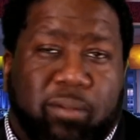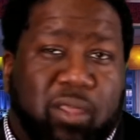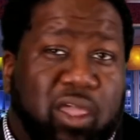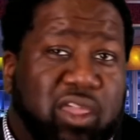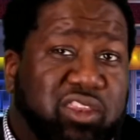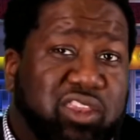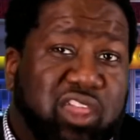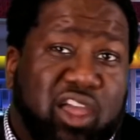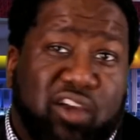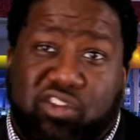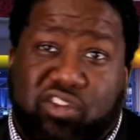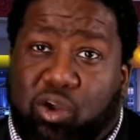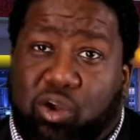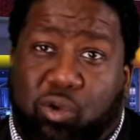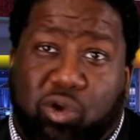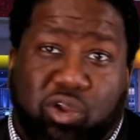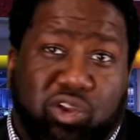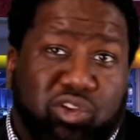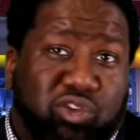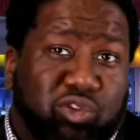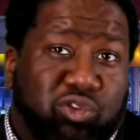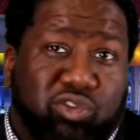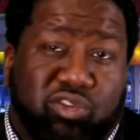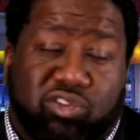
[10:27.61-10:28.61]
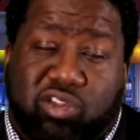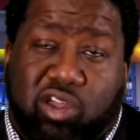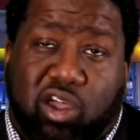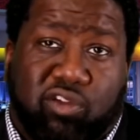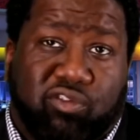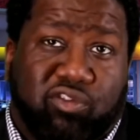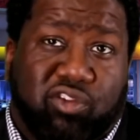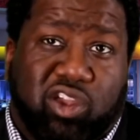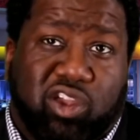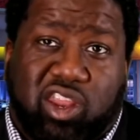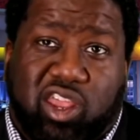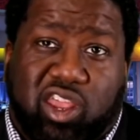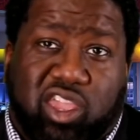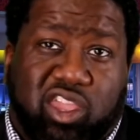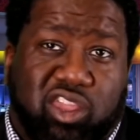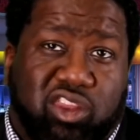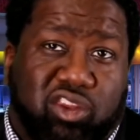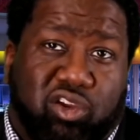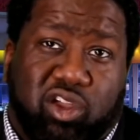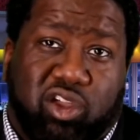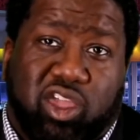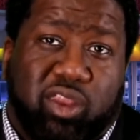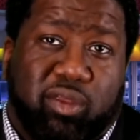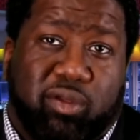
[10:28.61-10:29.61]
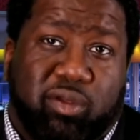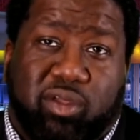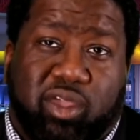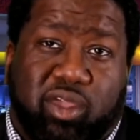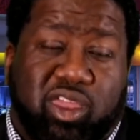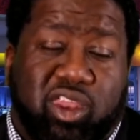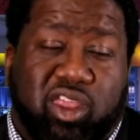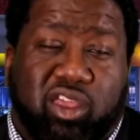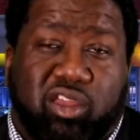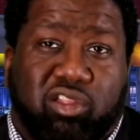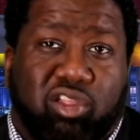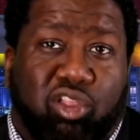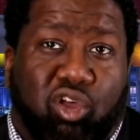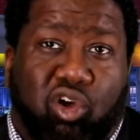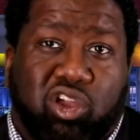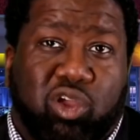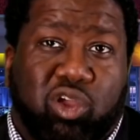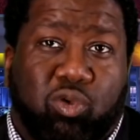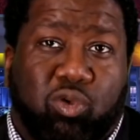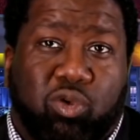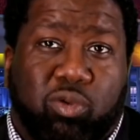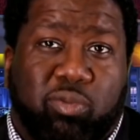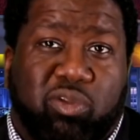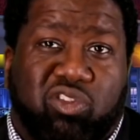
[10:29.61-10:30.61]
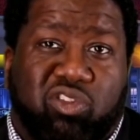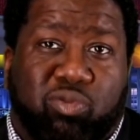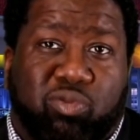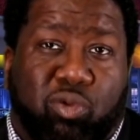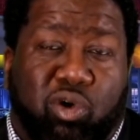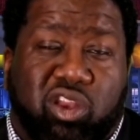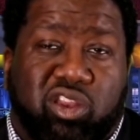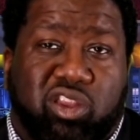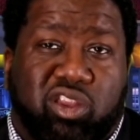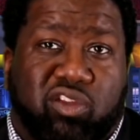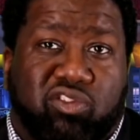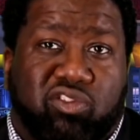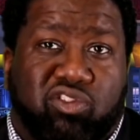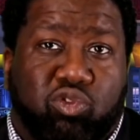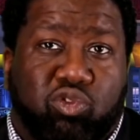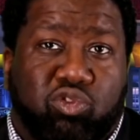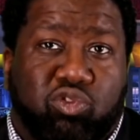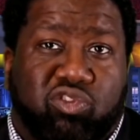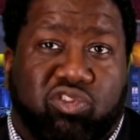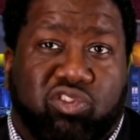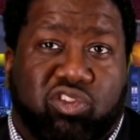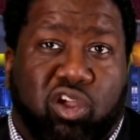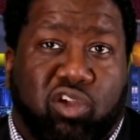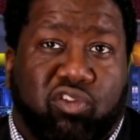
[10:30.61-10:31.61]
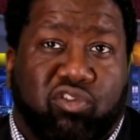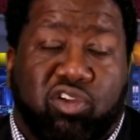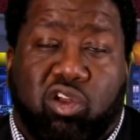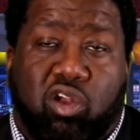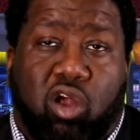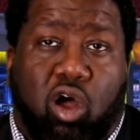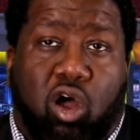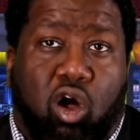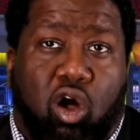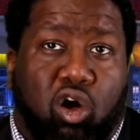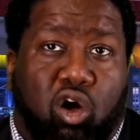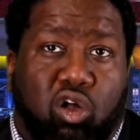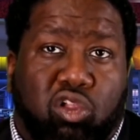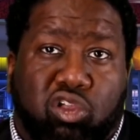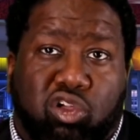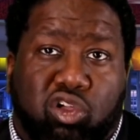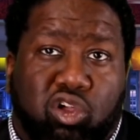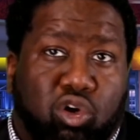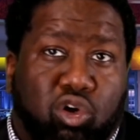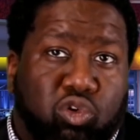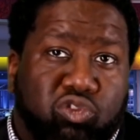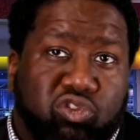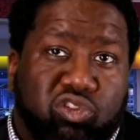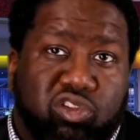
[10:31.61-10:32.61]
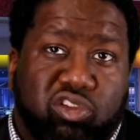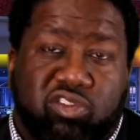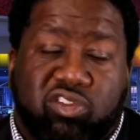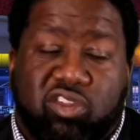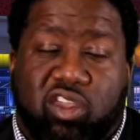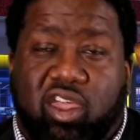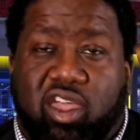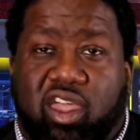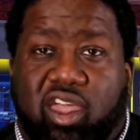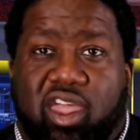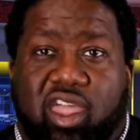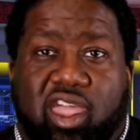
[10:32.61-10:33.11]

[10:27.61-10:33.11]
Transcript: They definitely don't want to do discovery, and you know, any any lawyer would be smart enough to do discovery on all the coaches,